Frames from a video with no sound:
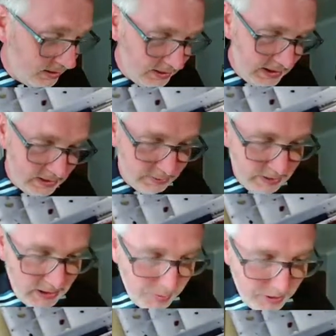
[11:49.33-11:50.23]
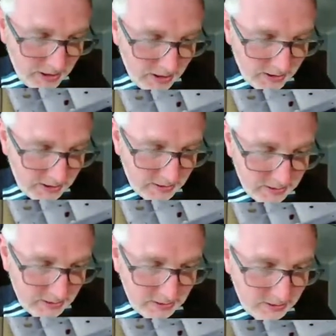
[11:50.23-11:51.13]
need to really pile this
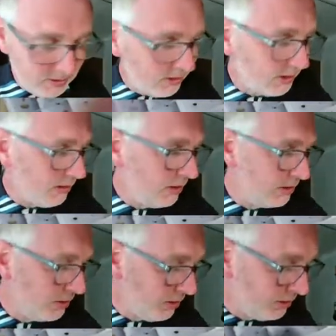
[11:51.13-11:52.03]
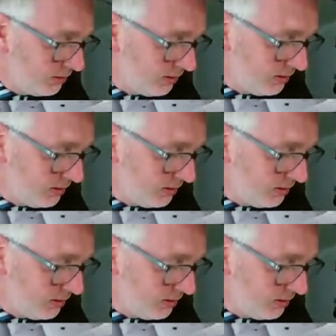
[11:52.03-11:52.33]
colour on. Don't